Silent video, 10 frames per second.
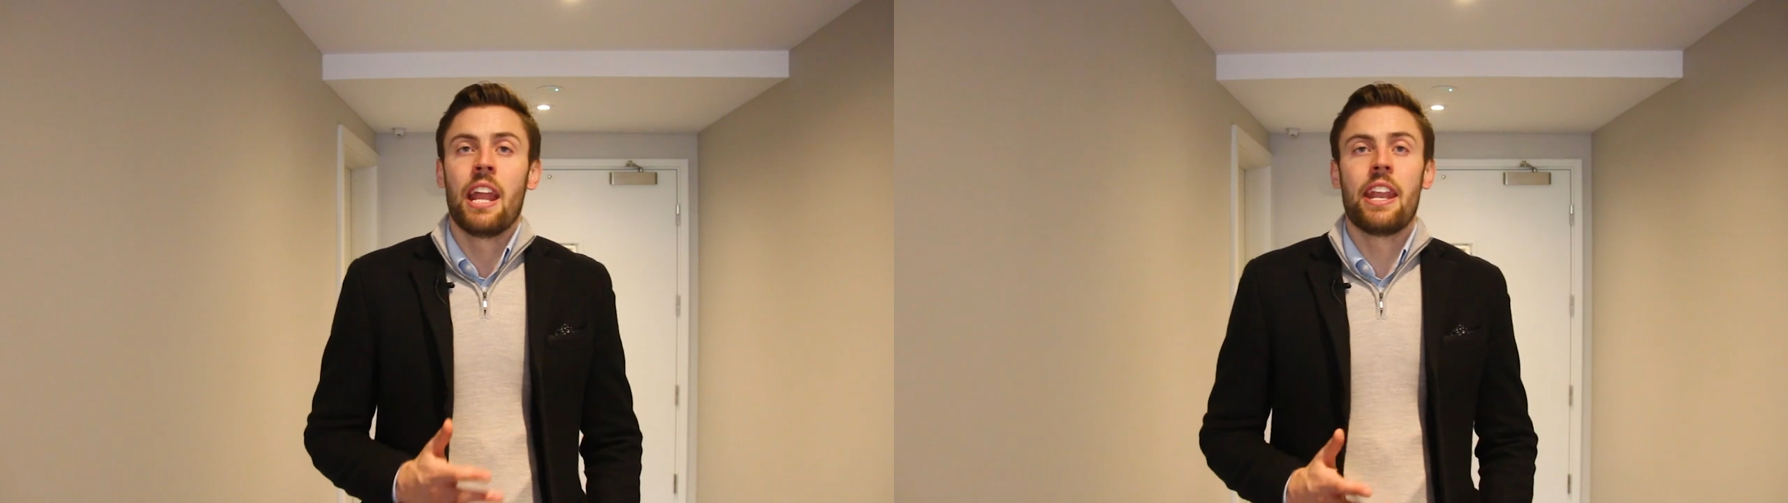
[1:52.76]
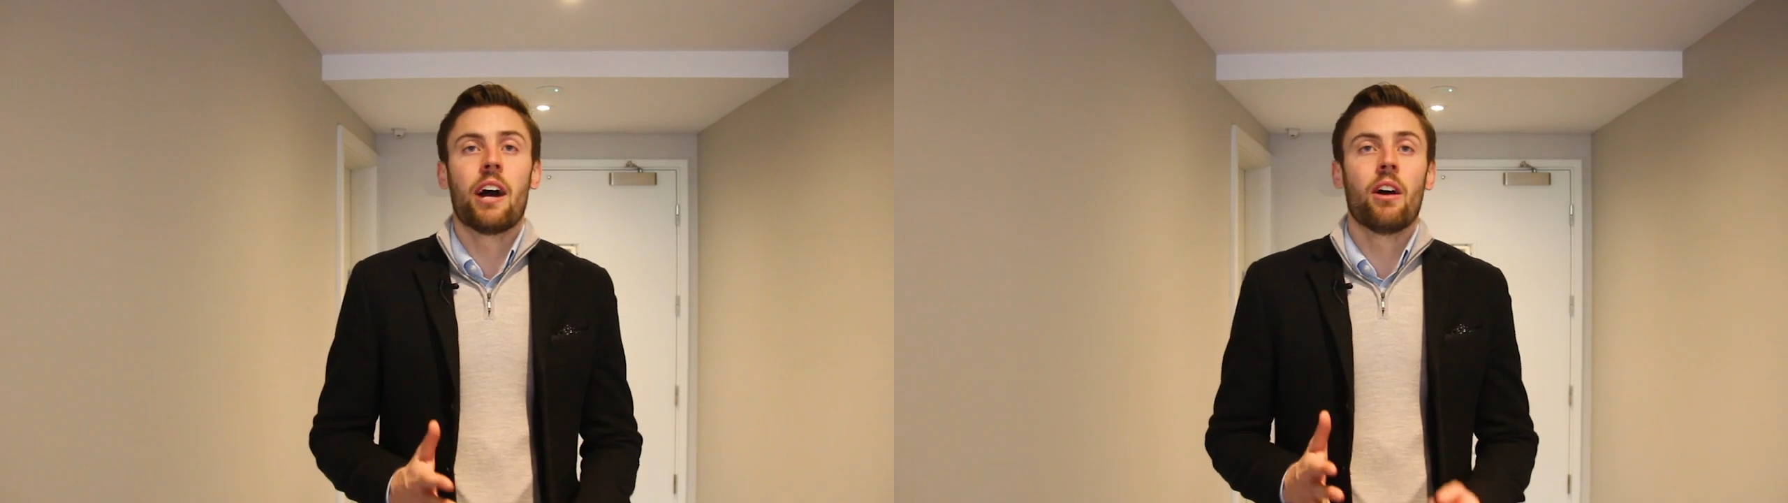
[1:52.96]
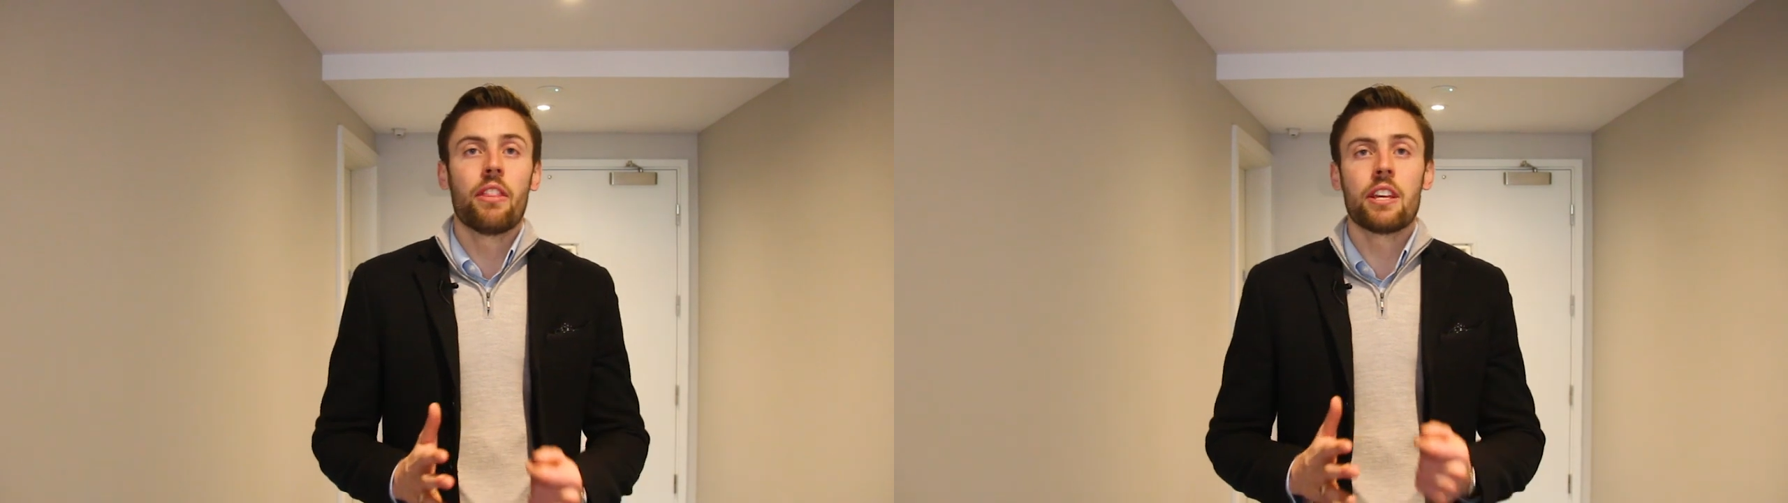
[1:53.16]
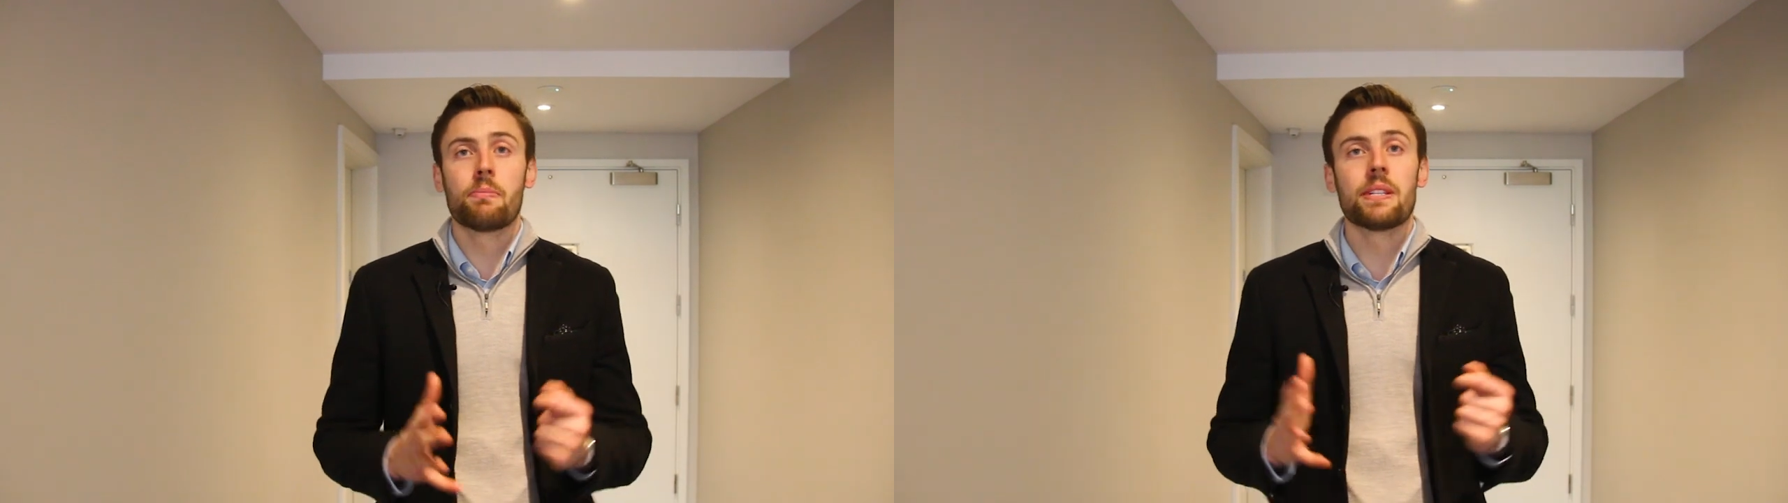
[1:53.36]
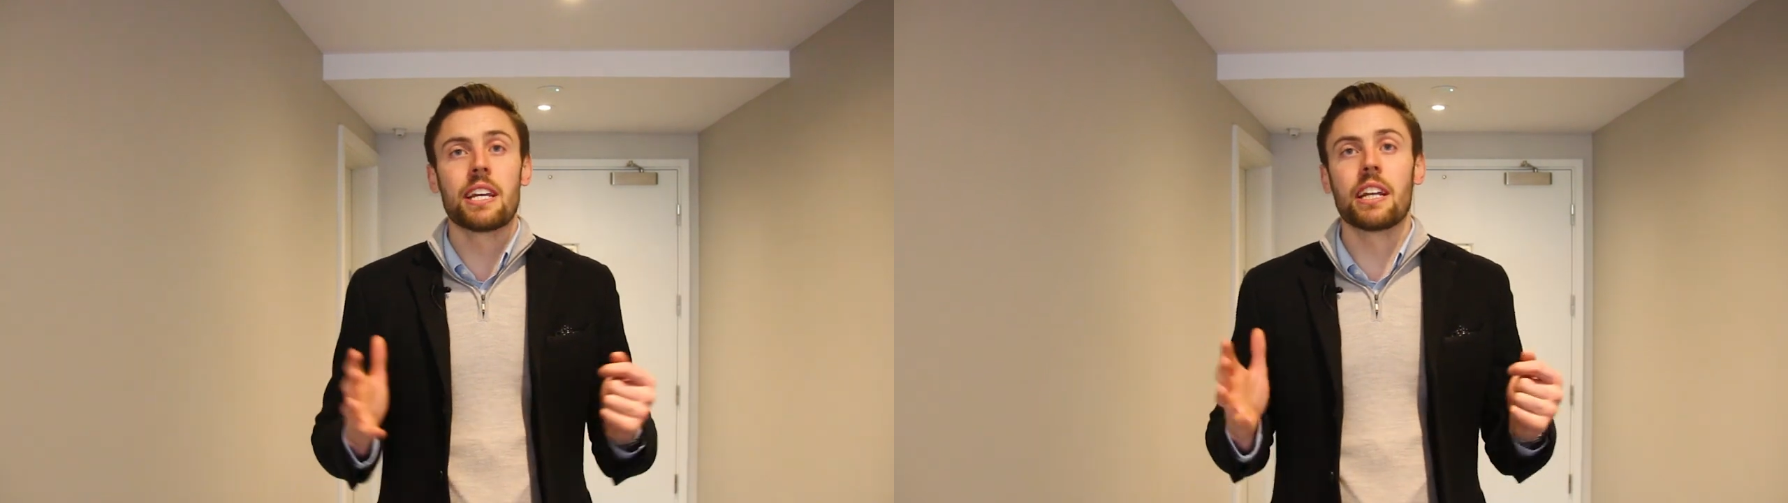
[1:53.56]
Now, this
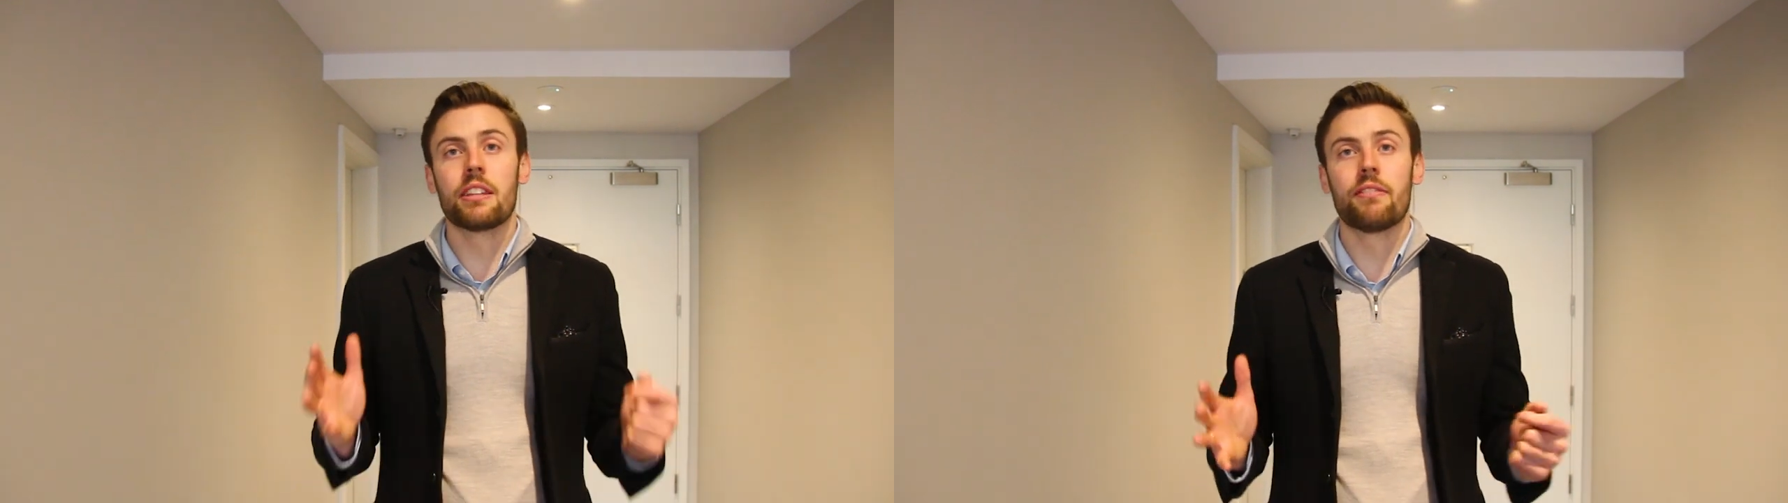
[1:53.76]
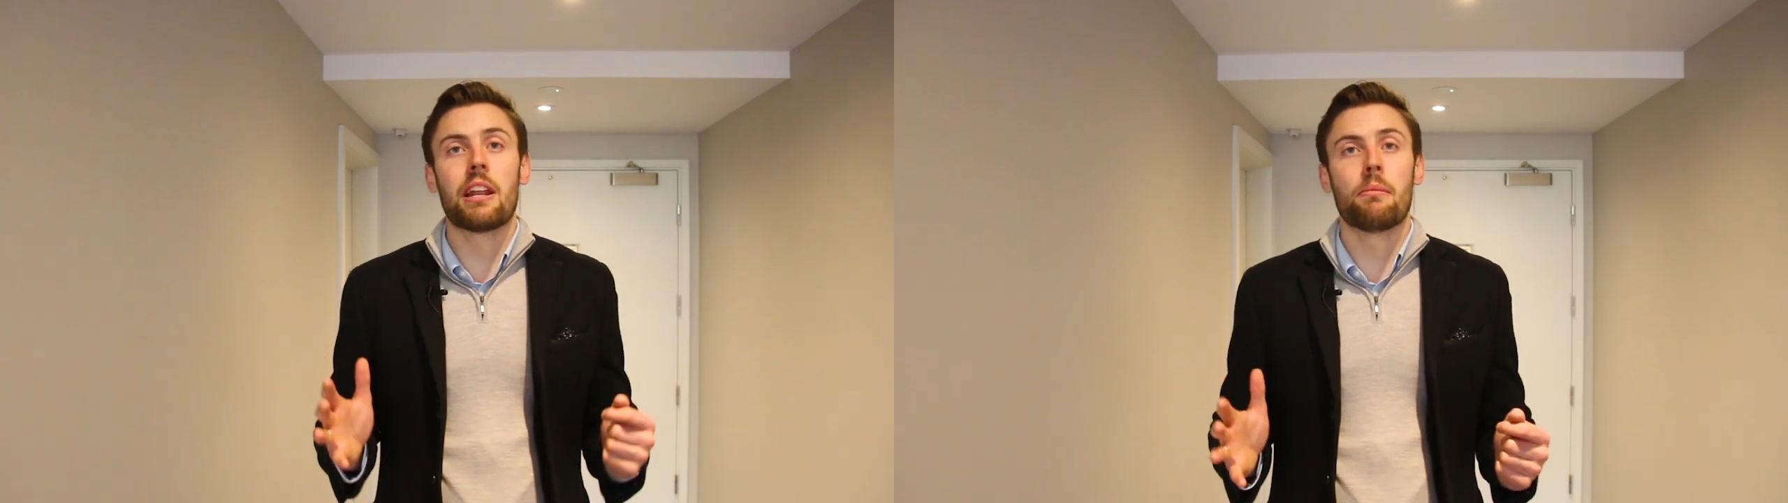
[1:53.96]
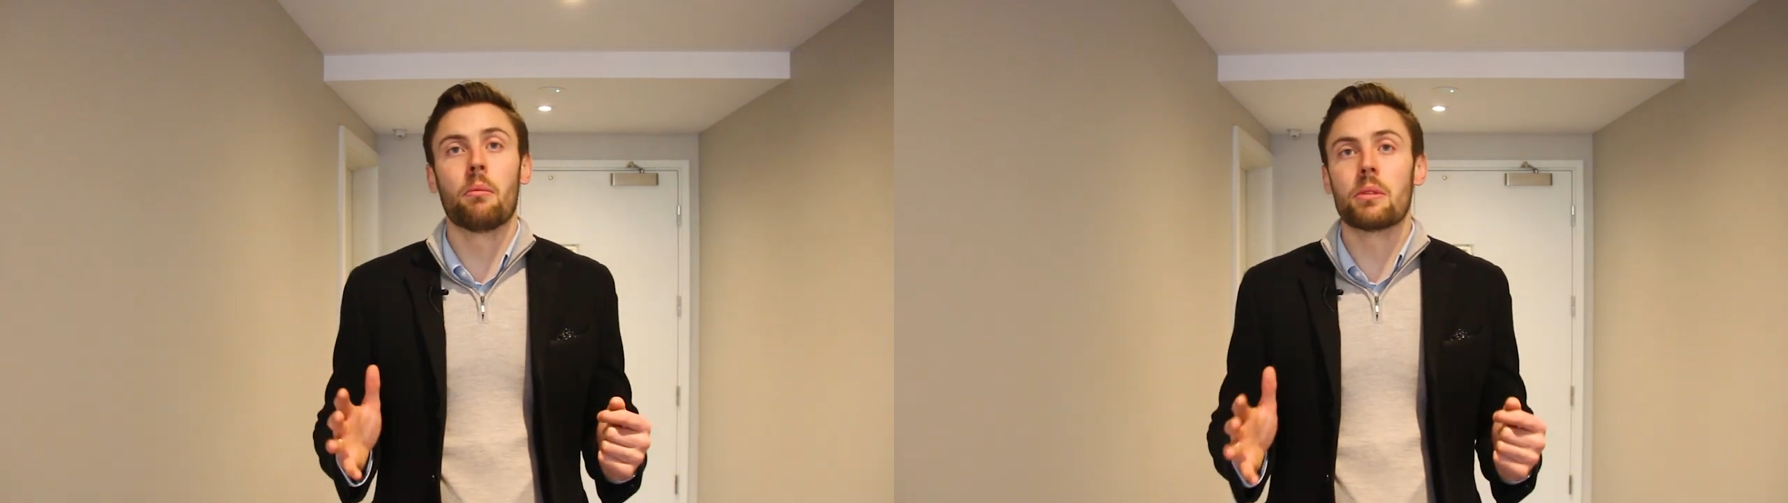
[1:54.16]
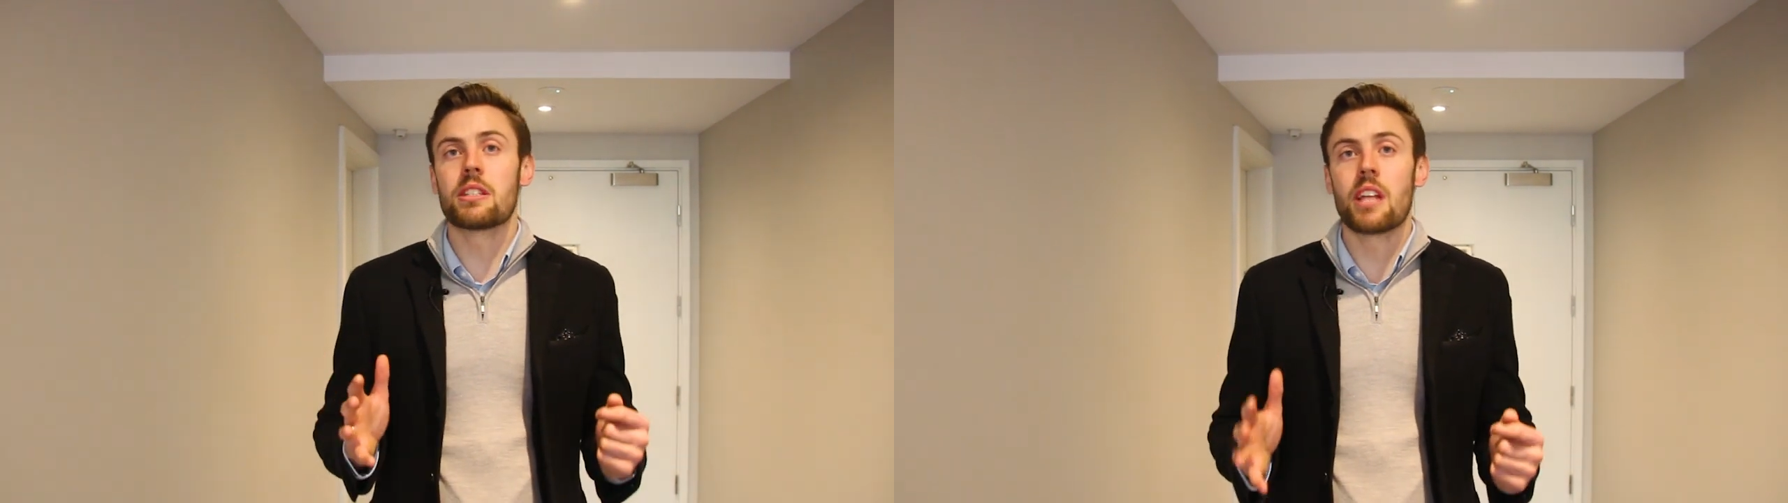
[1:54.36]
particular development was